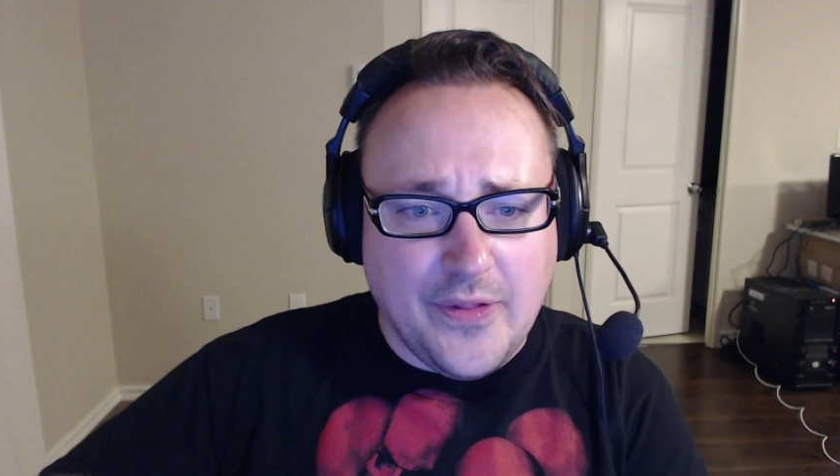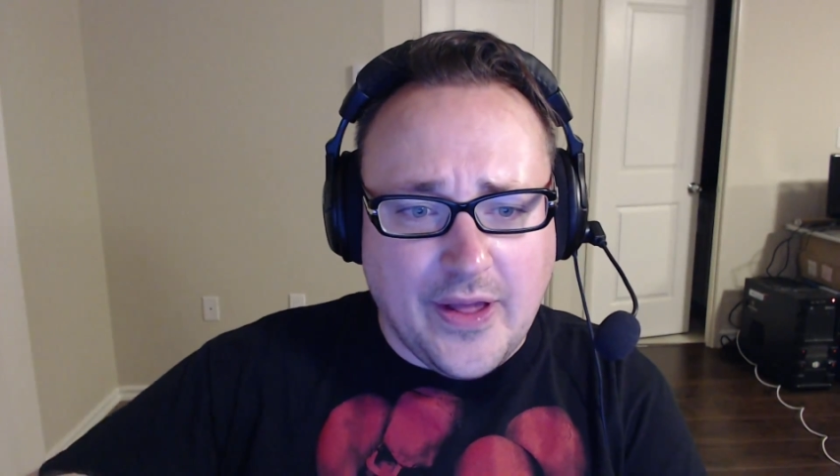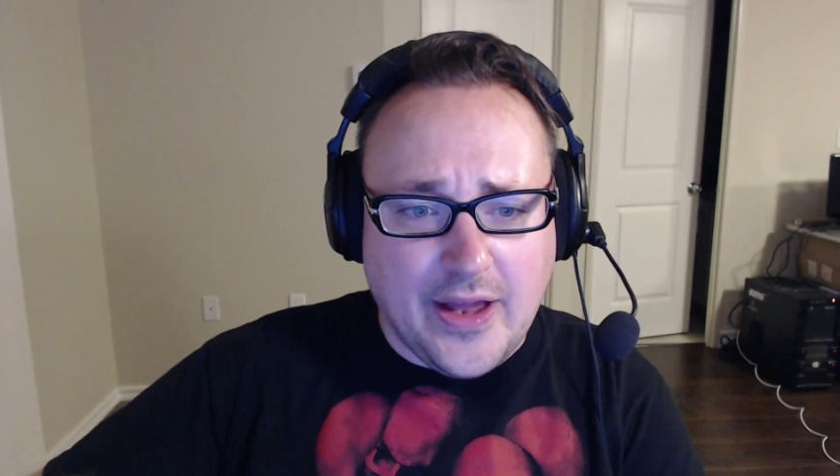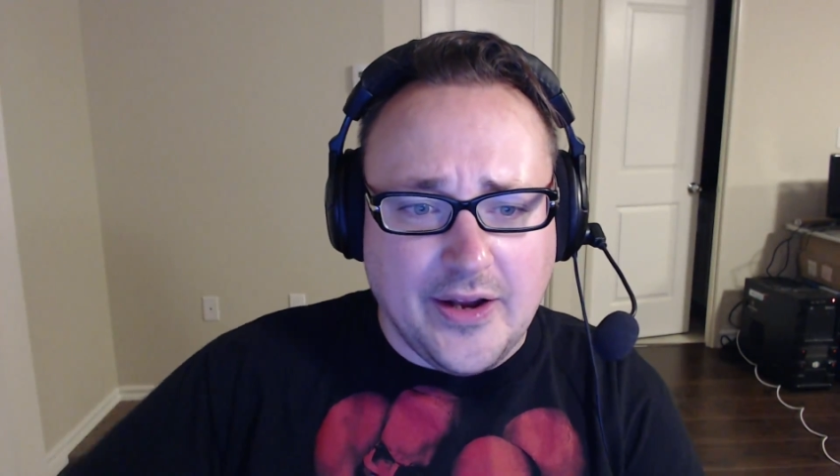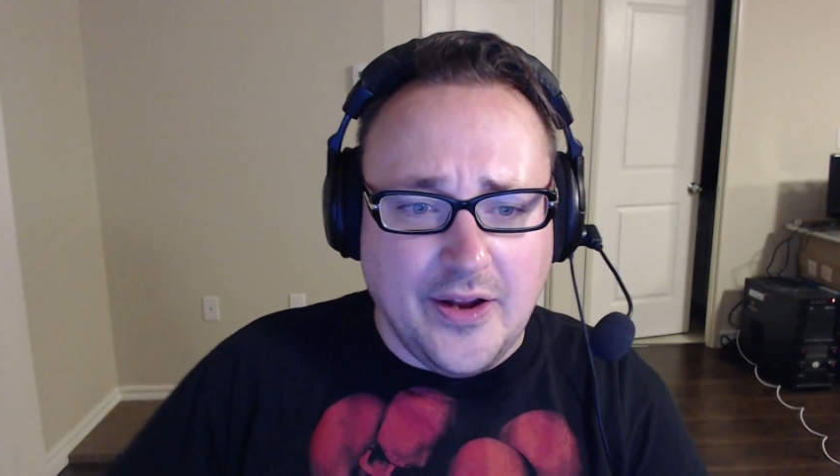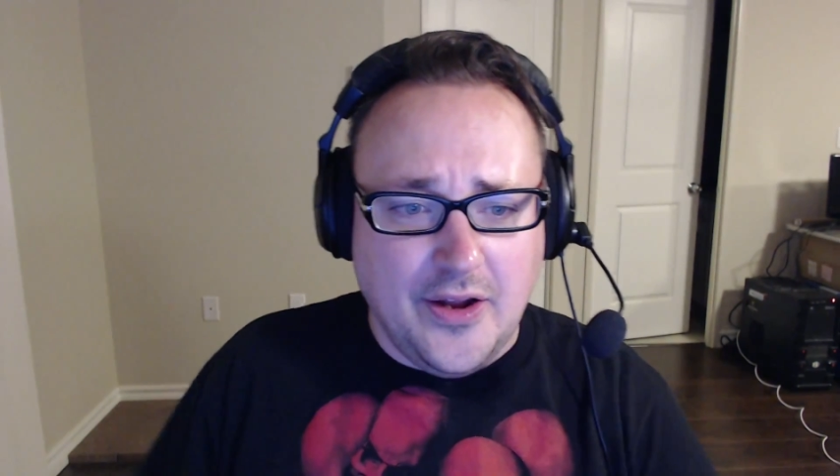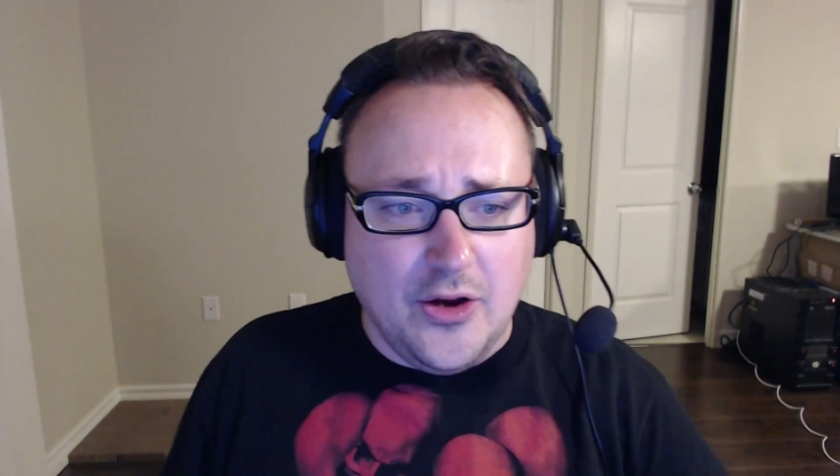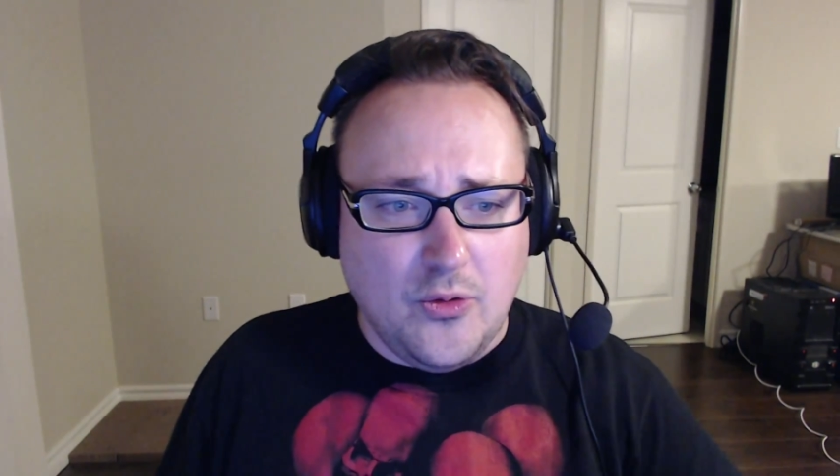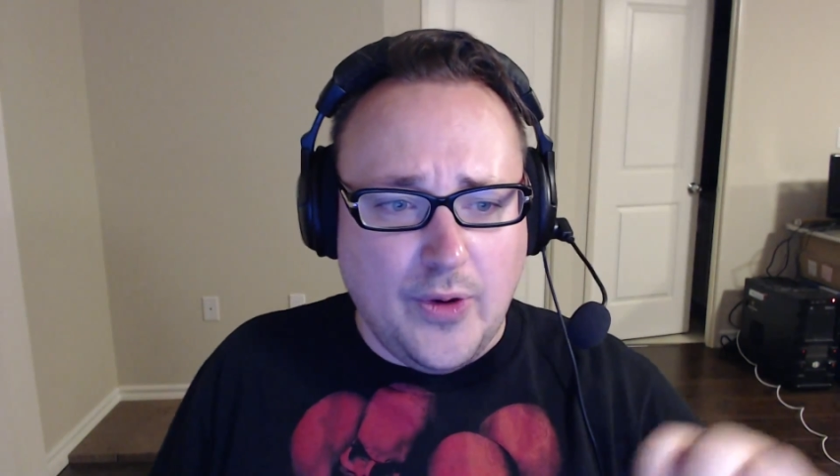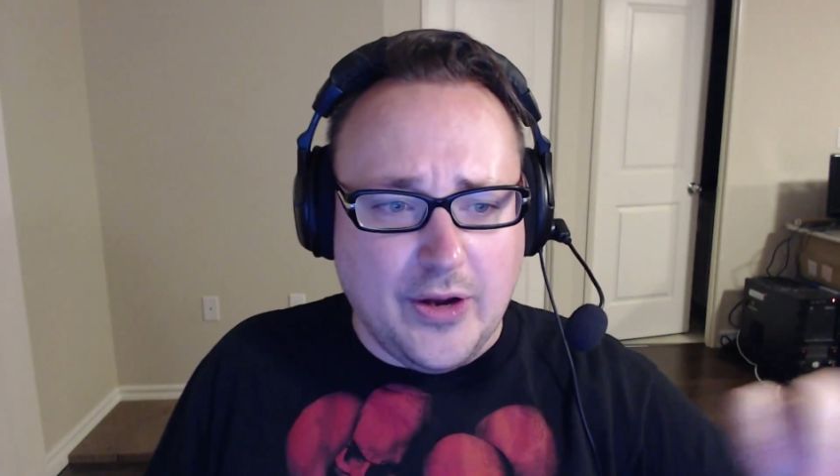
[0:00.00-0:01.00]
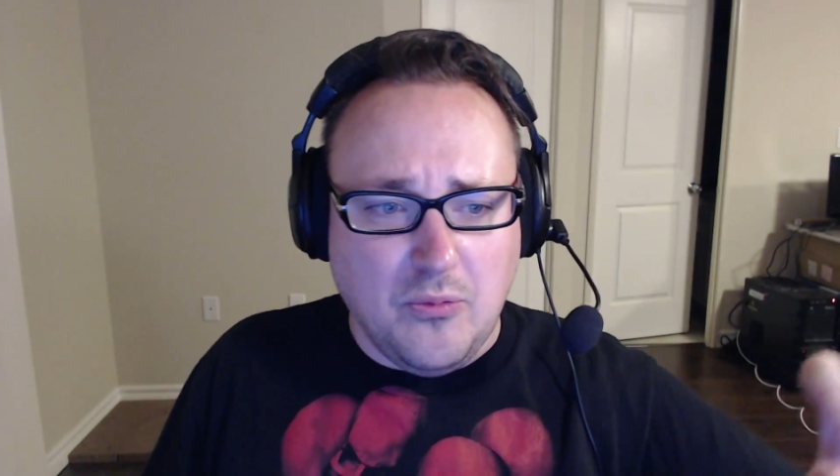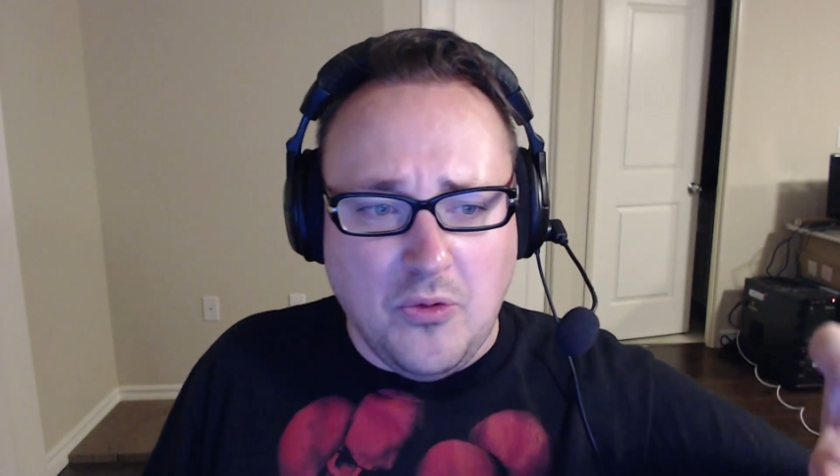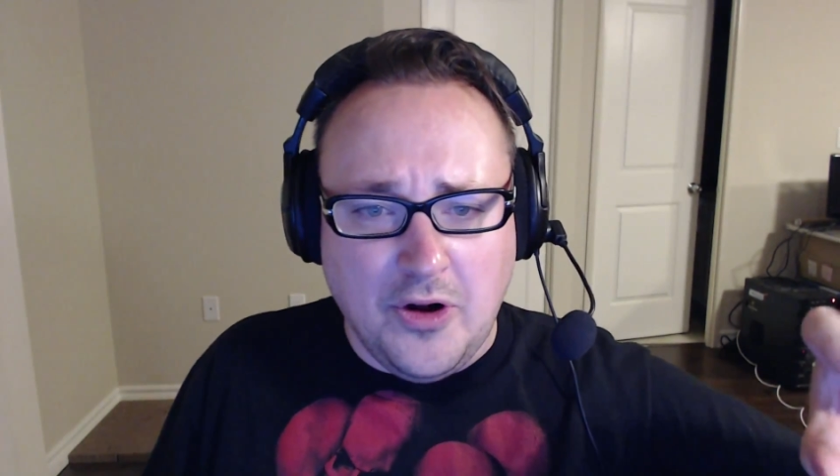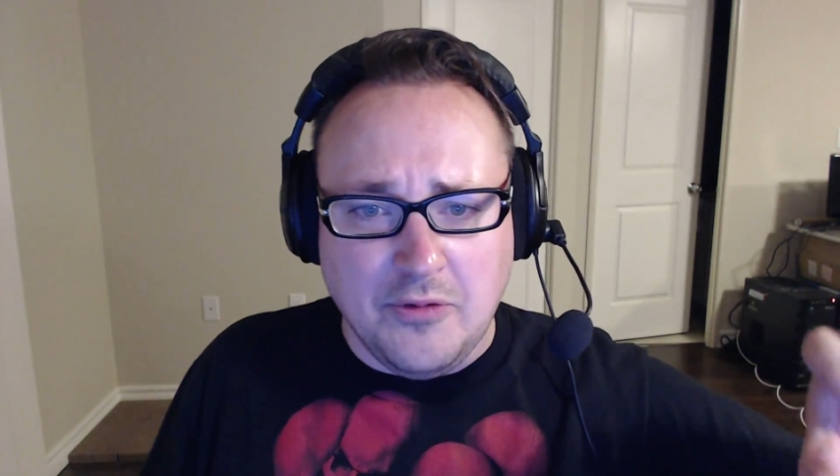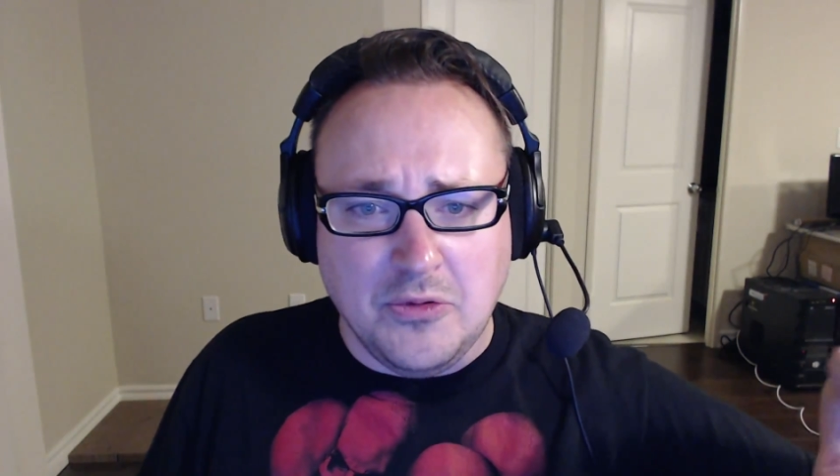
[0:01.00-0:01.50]
that Quake
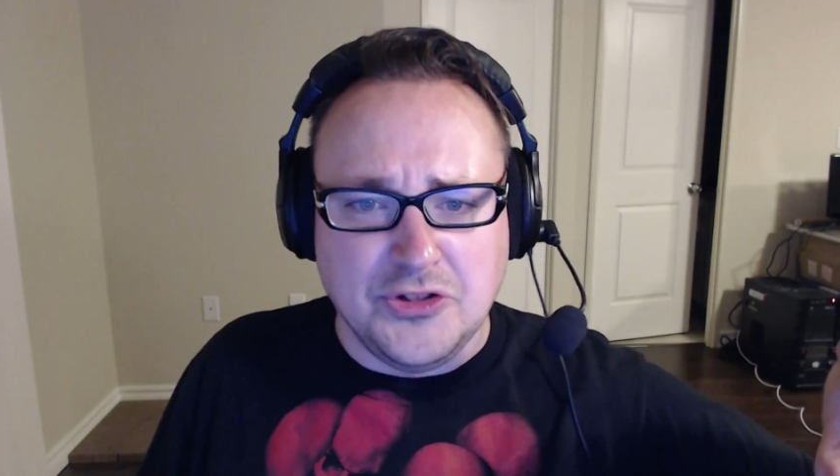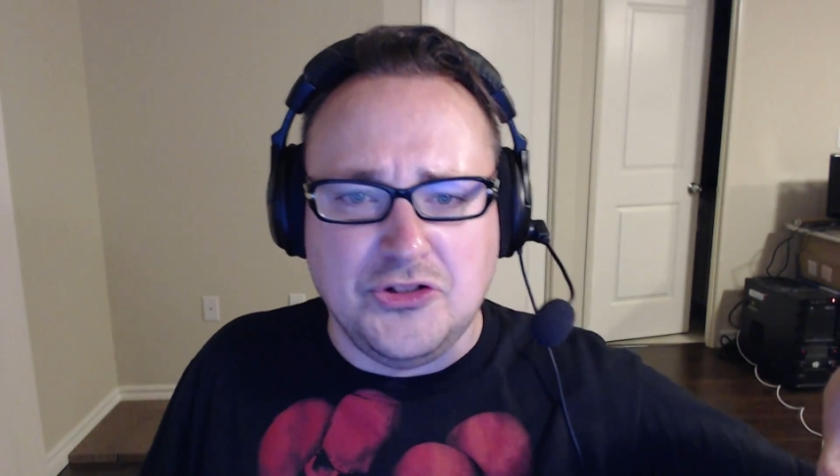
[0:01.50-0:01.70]
One was